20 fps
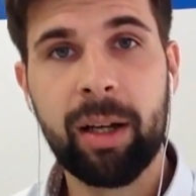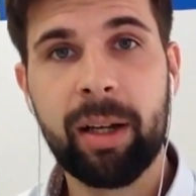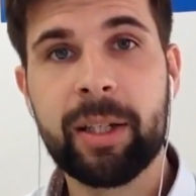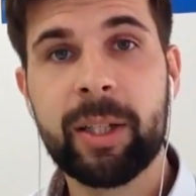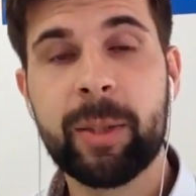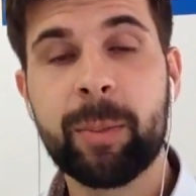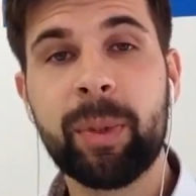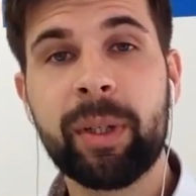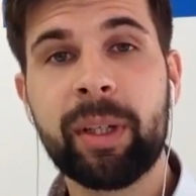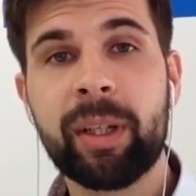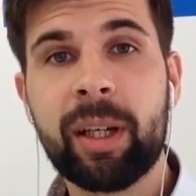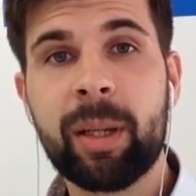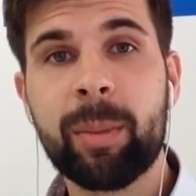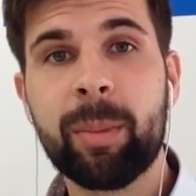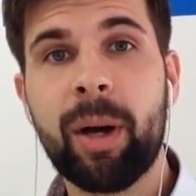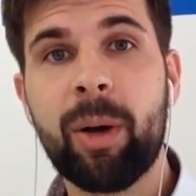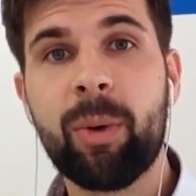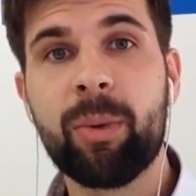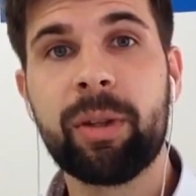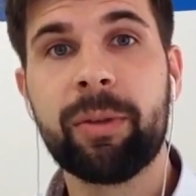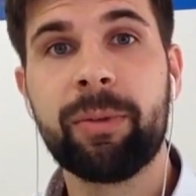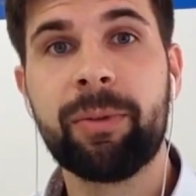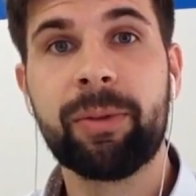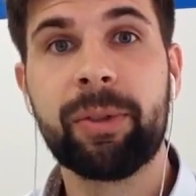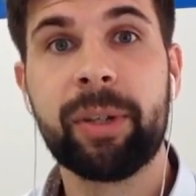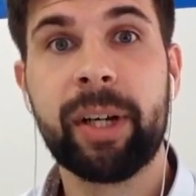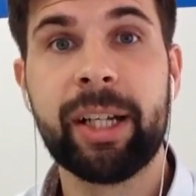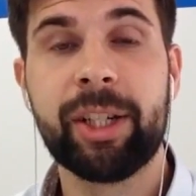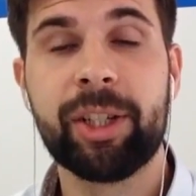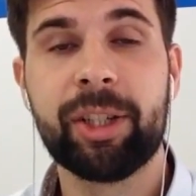Speaking about the
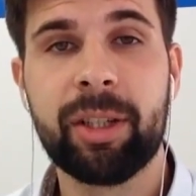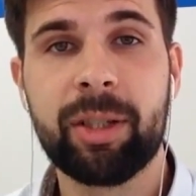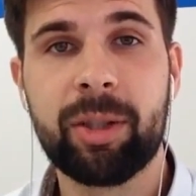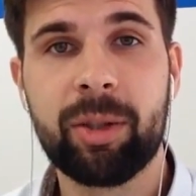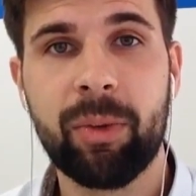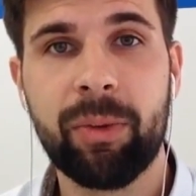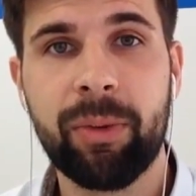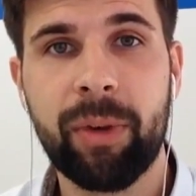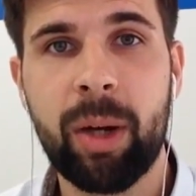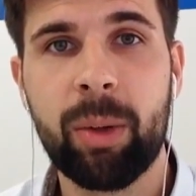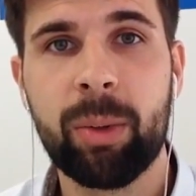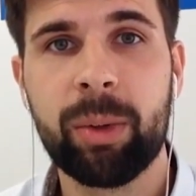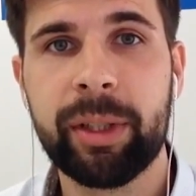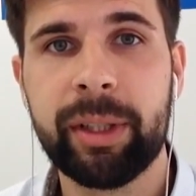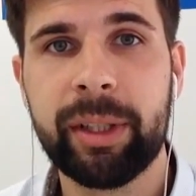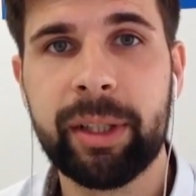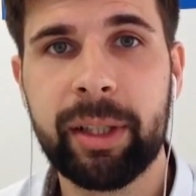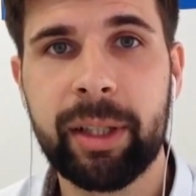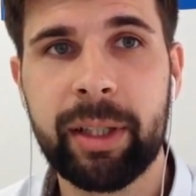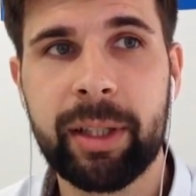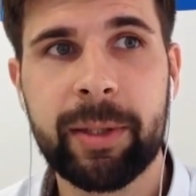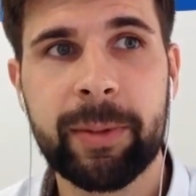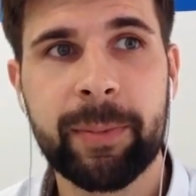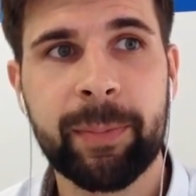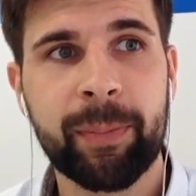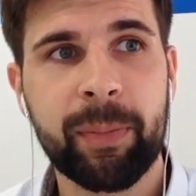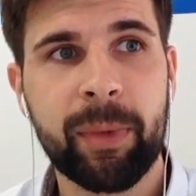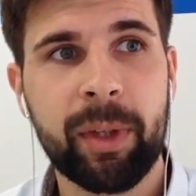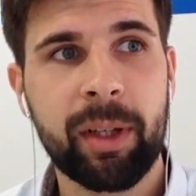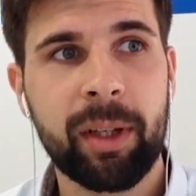freshness of our index,
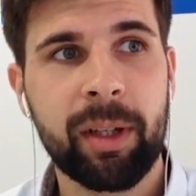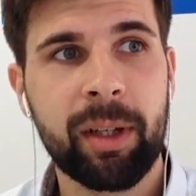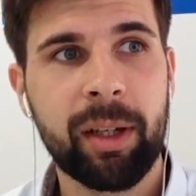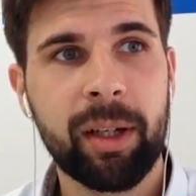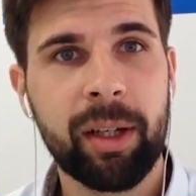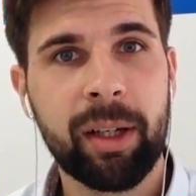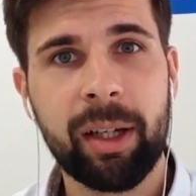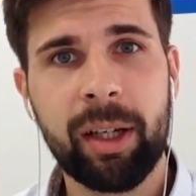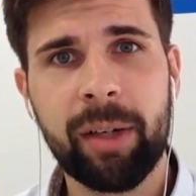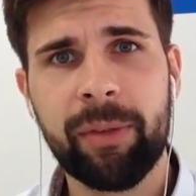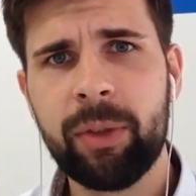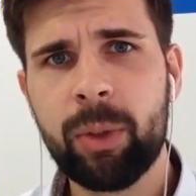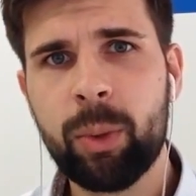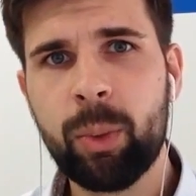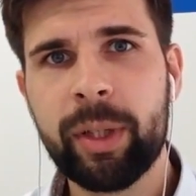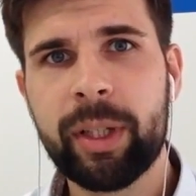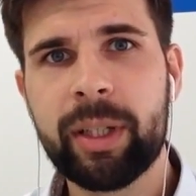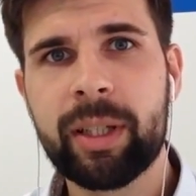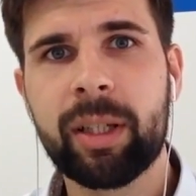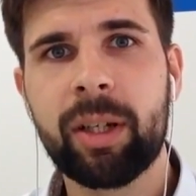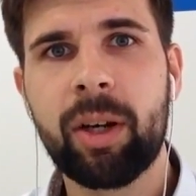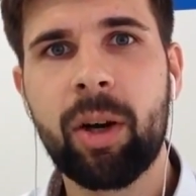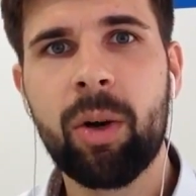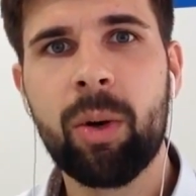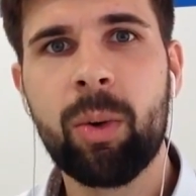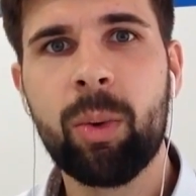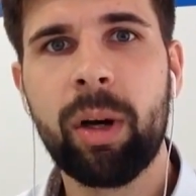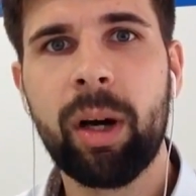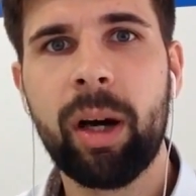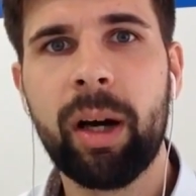a few weeks
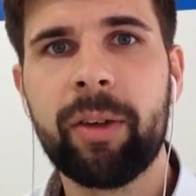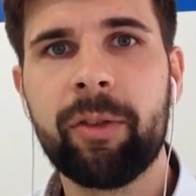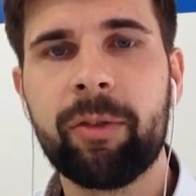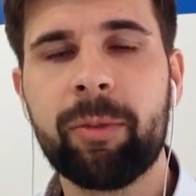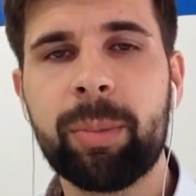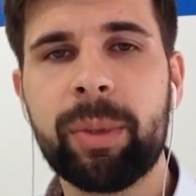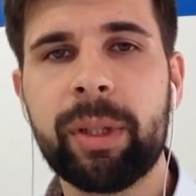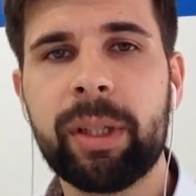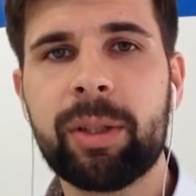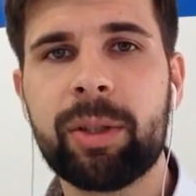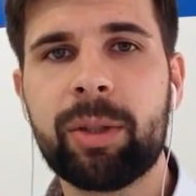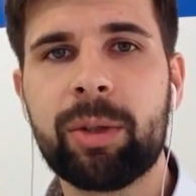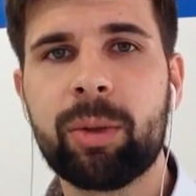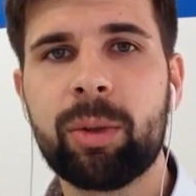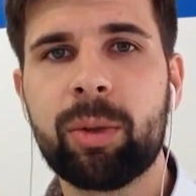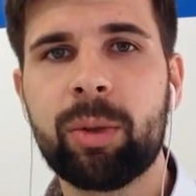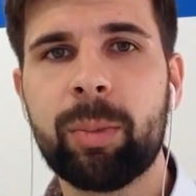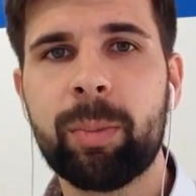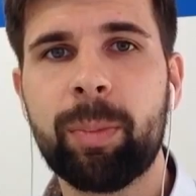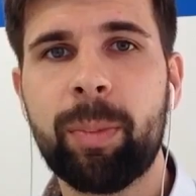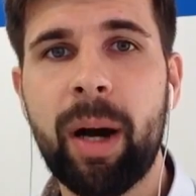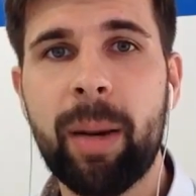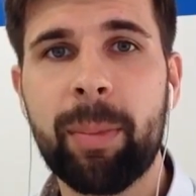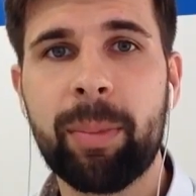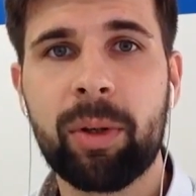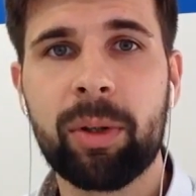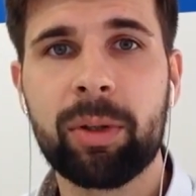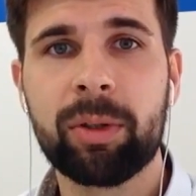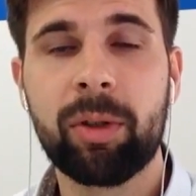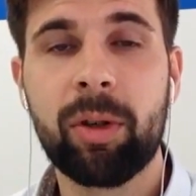ago I've been to
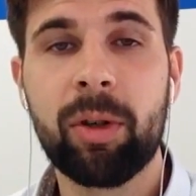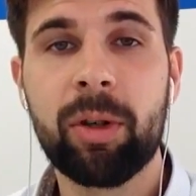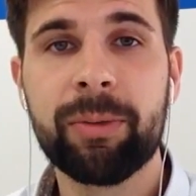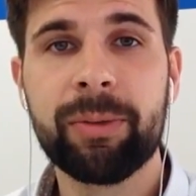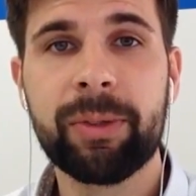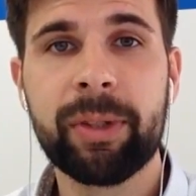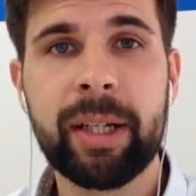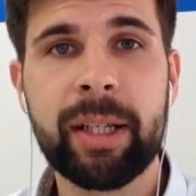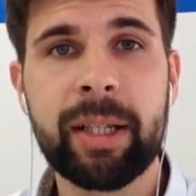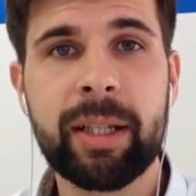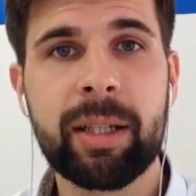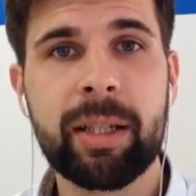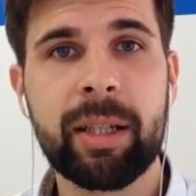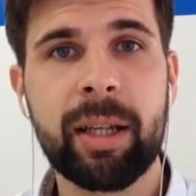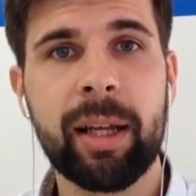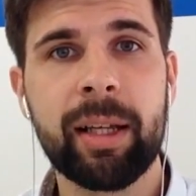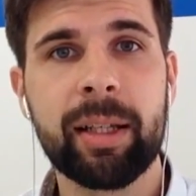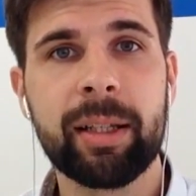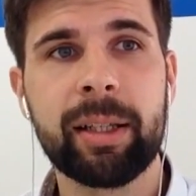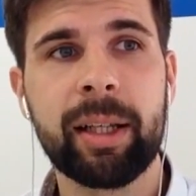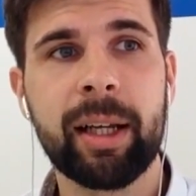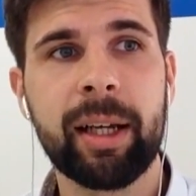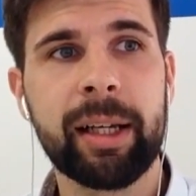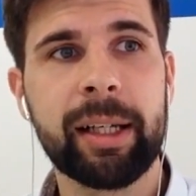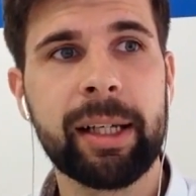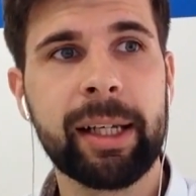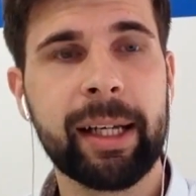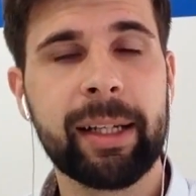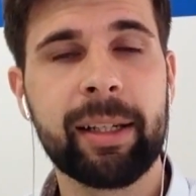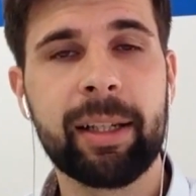PubCon conference and
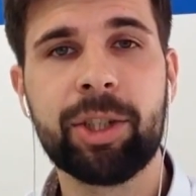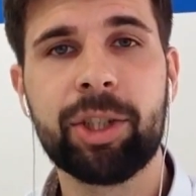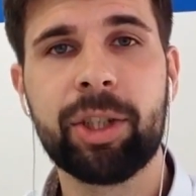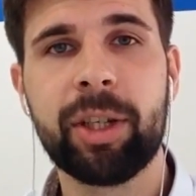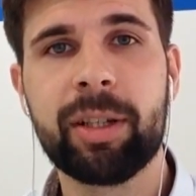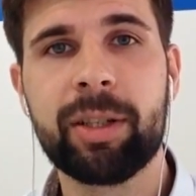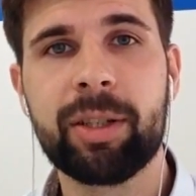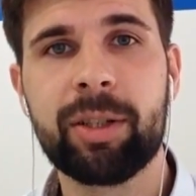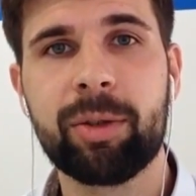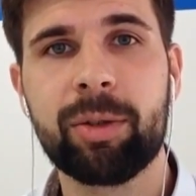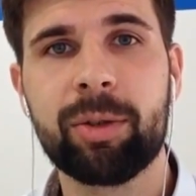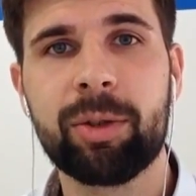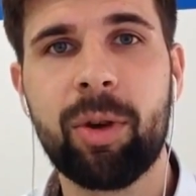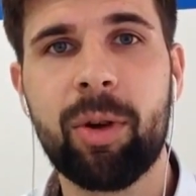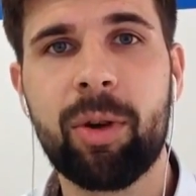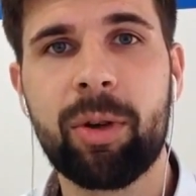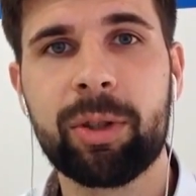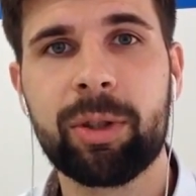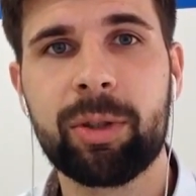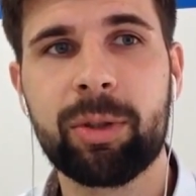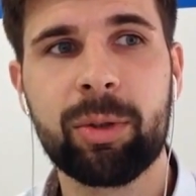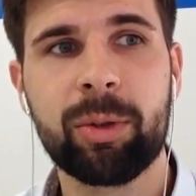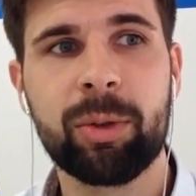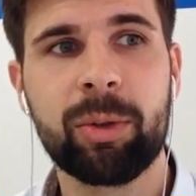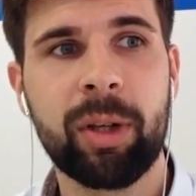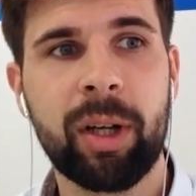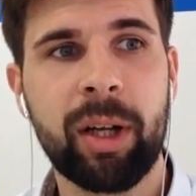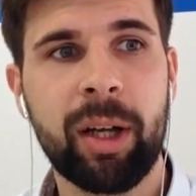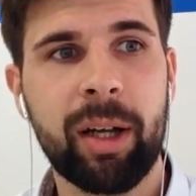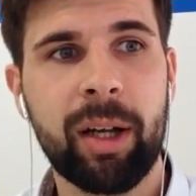I had a chance to talk to